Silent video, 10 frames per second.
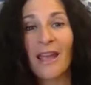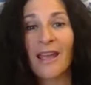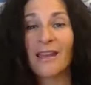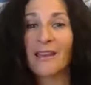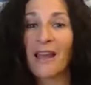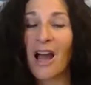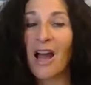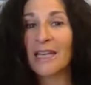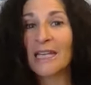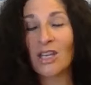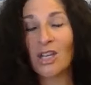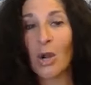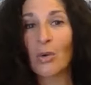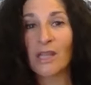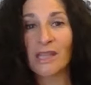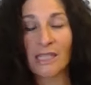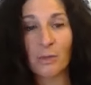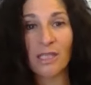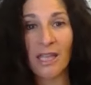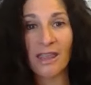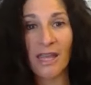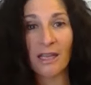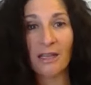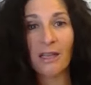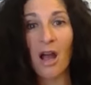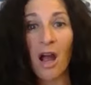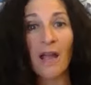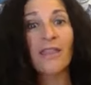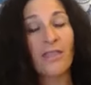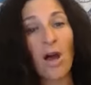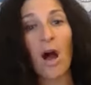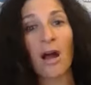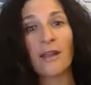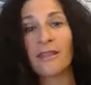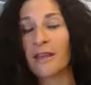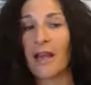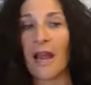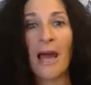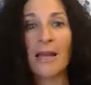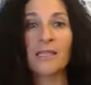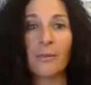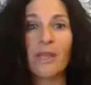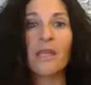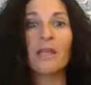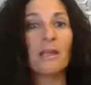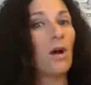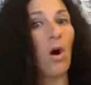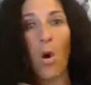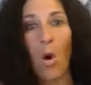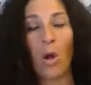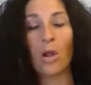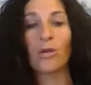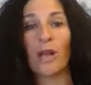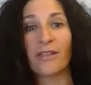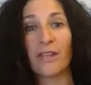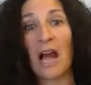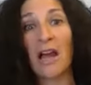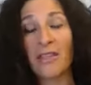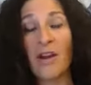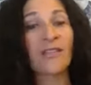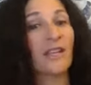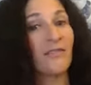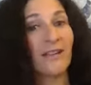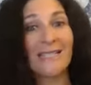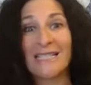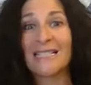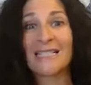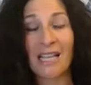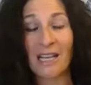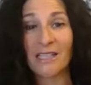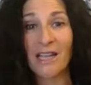And I didn't know that this was a thing. I thought that it had to be all or nothing. I thought that if I didn't stay on a